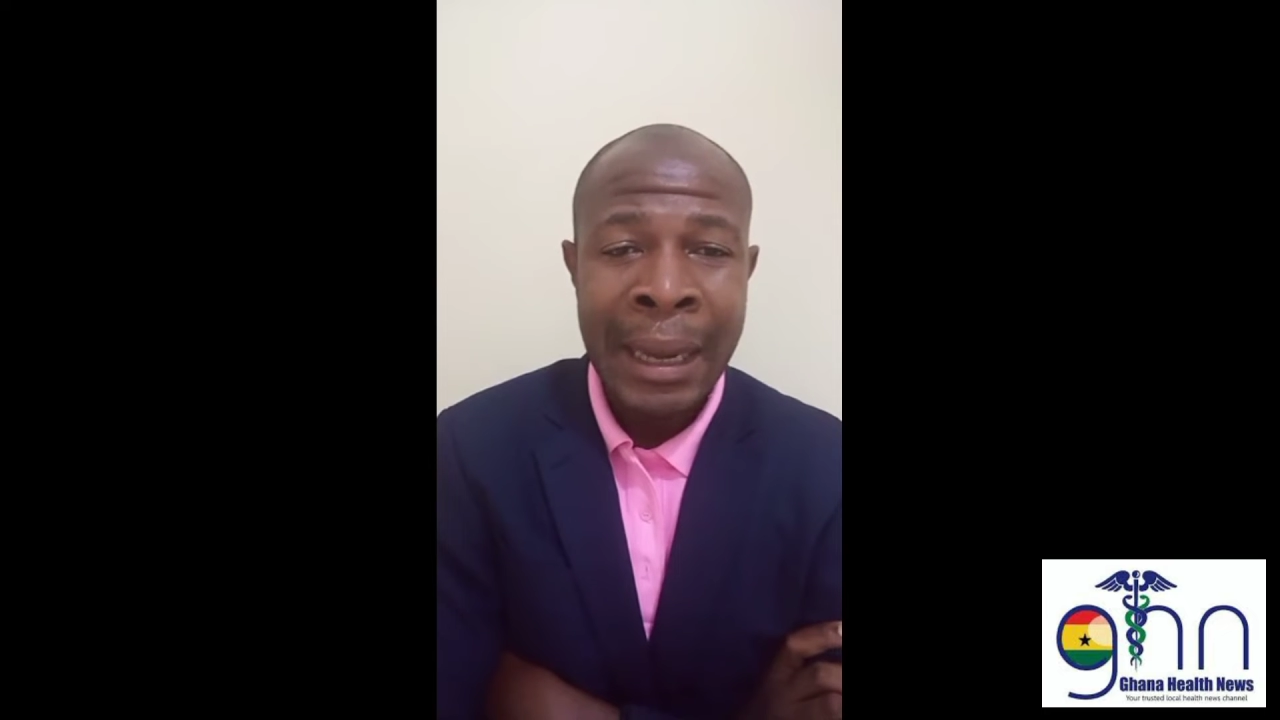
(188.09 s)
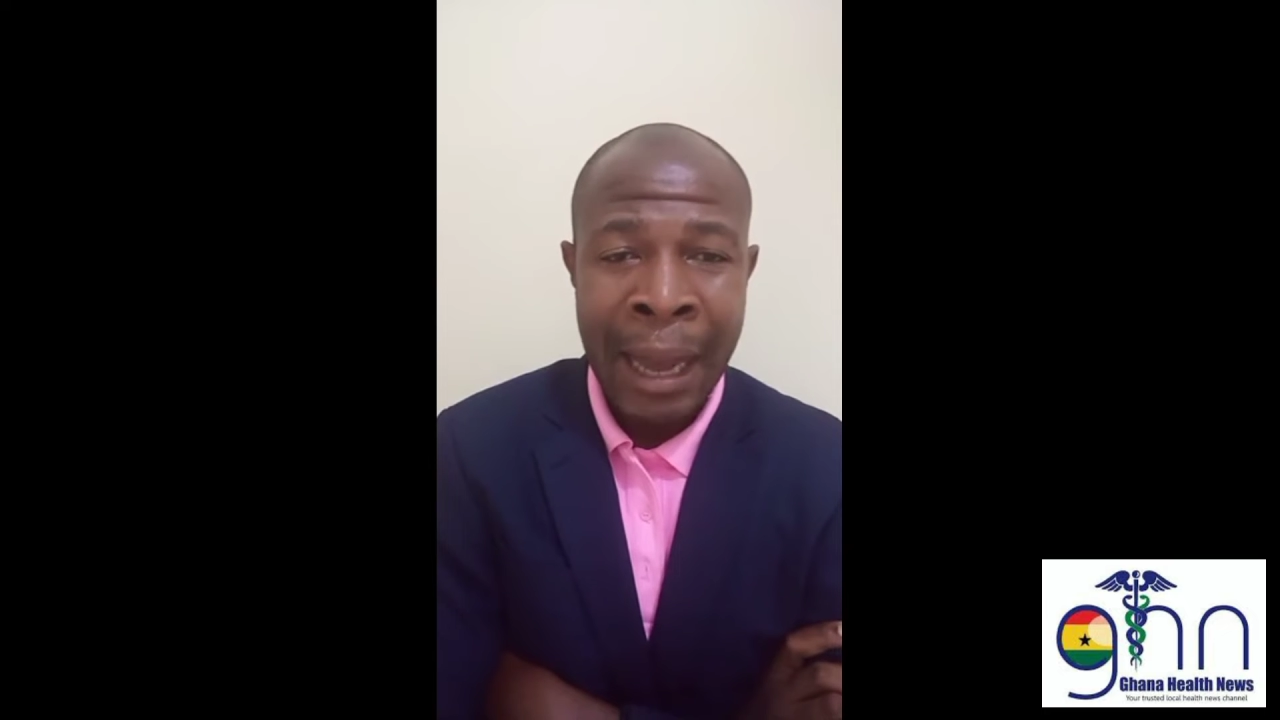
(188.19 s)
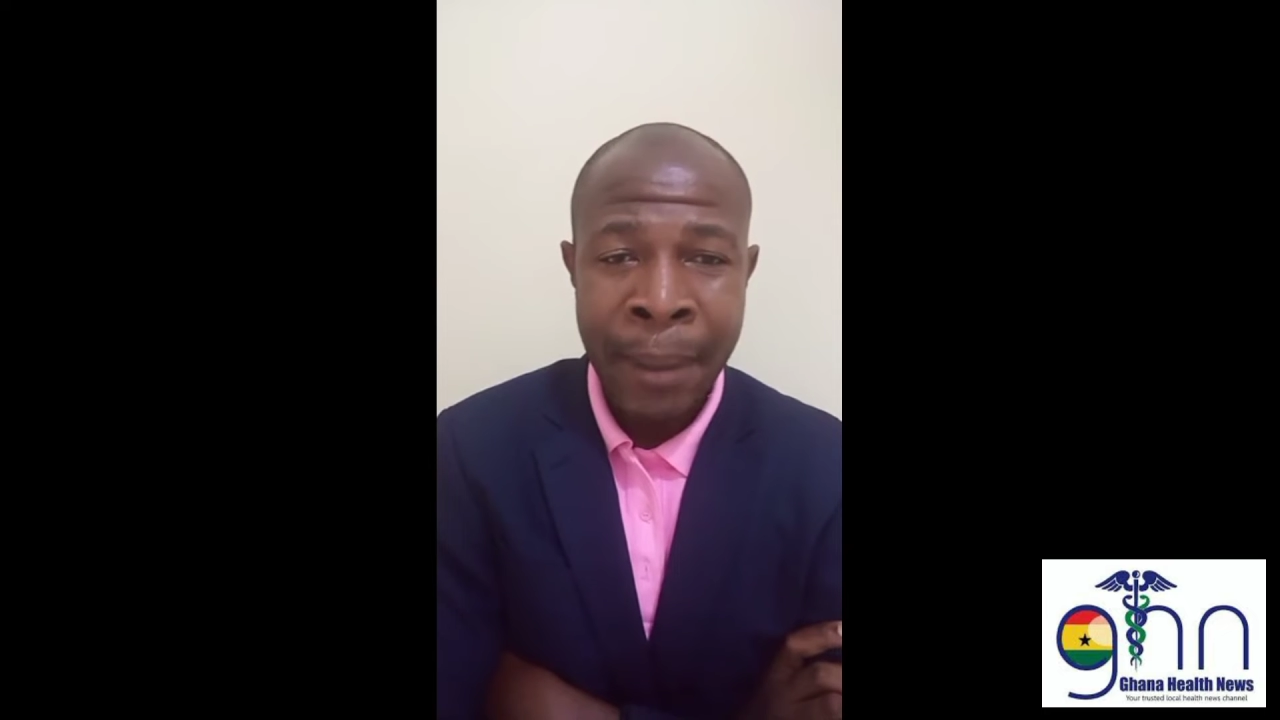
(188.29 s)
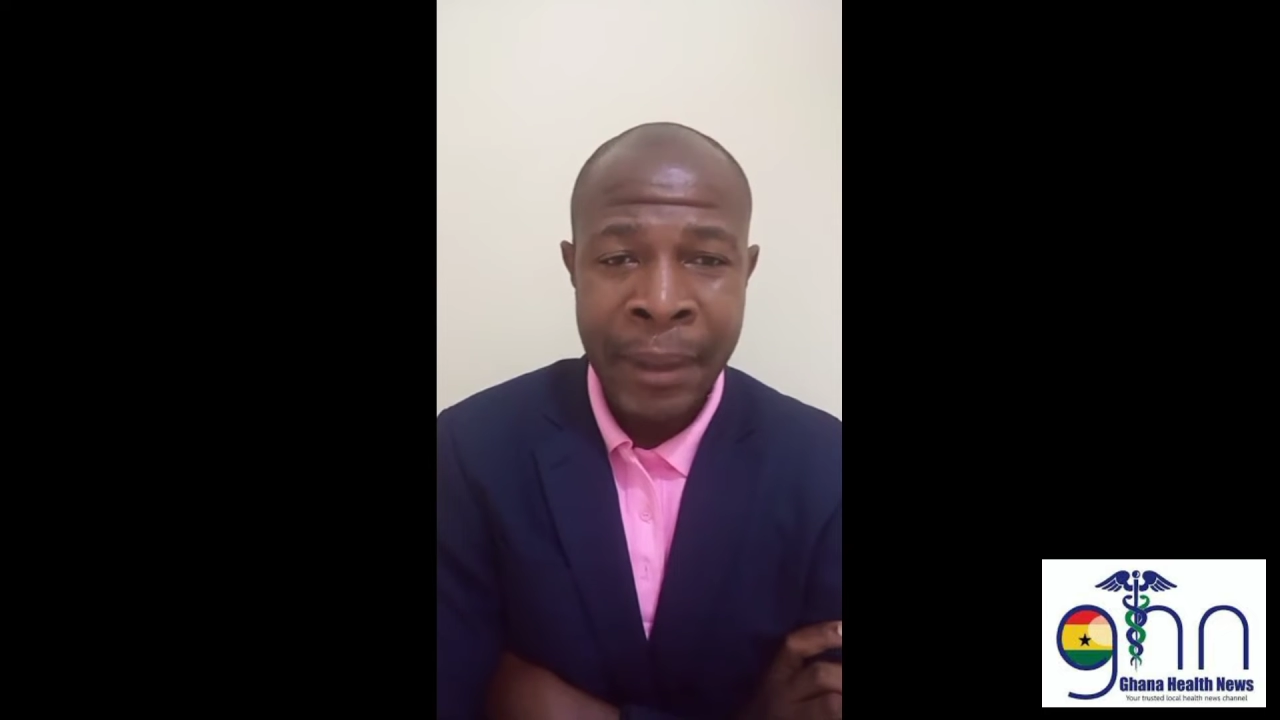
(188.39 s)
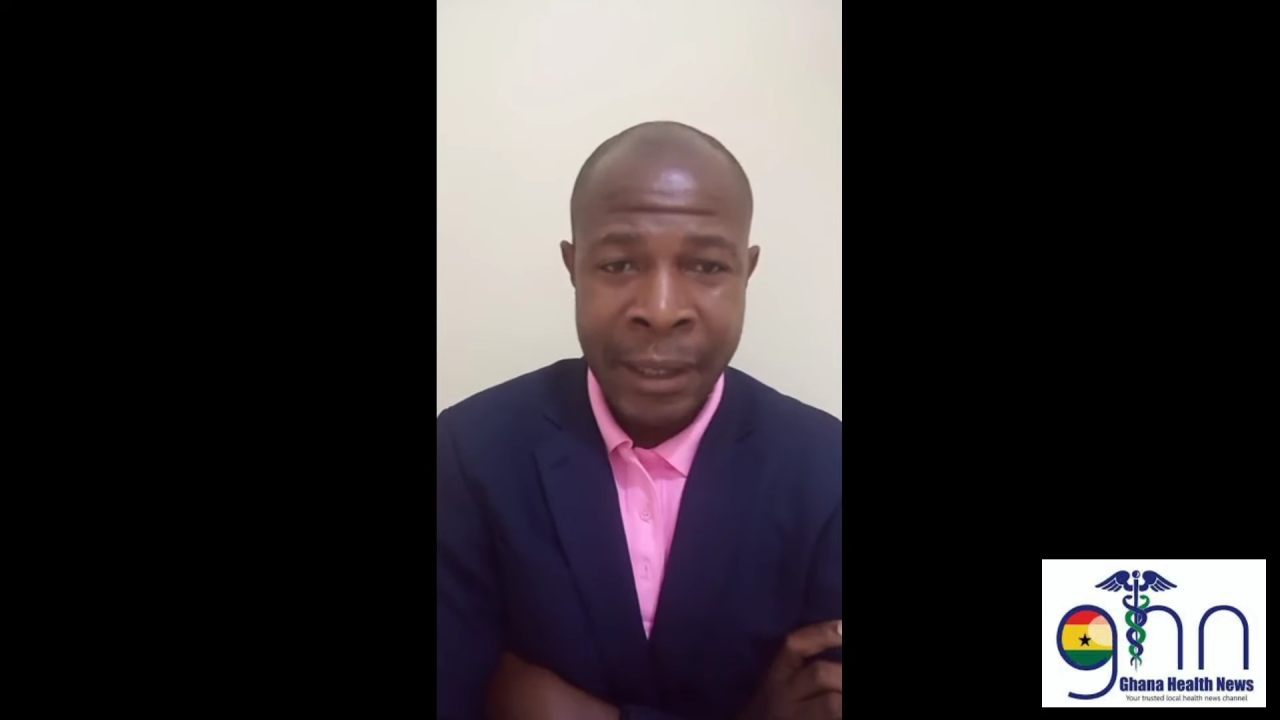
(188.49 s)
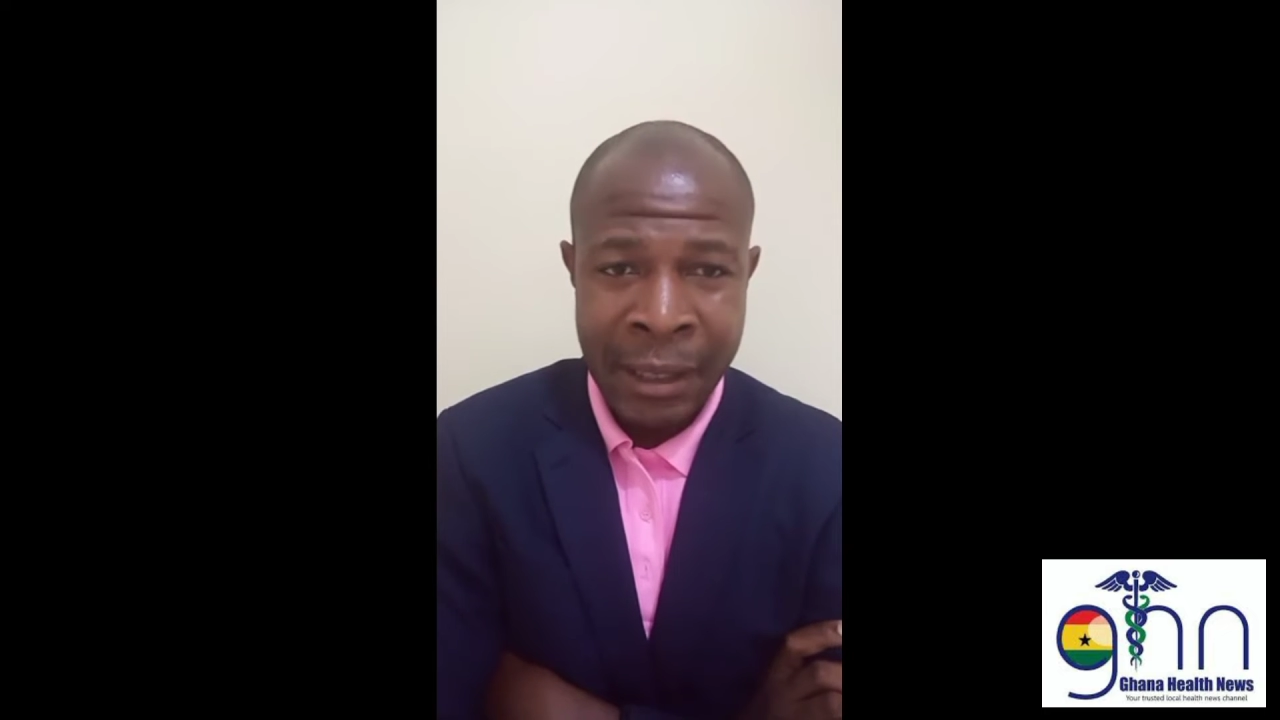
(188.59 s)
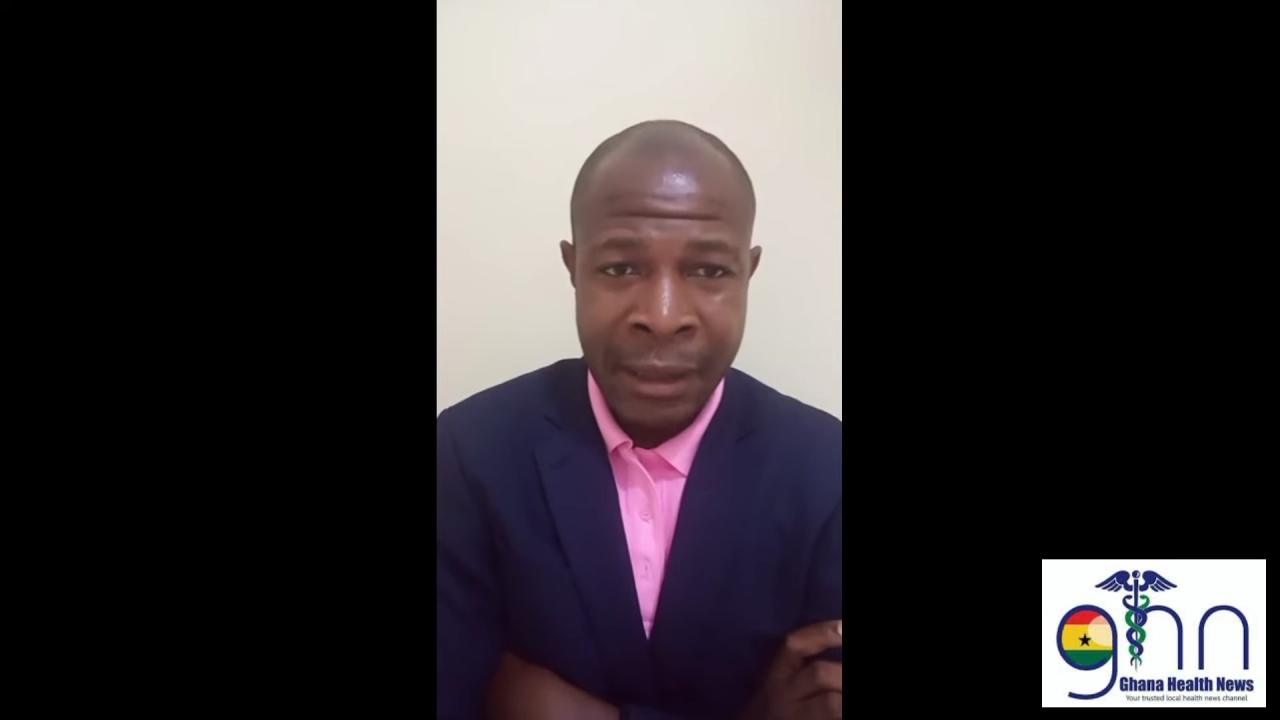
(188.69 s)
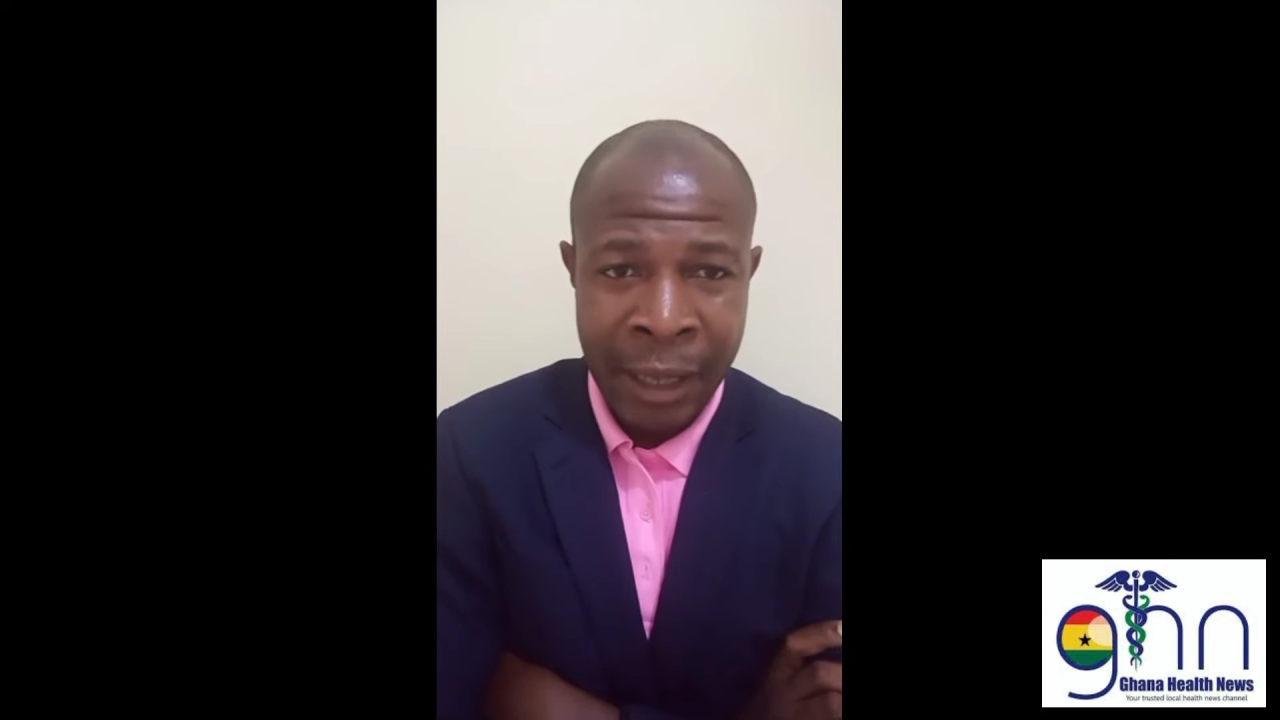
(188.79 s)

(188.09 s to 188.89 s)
Diabetes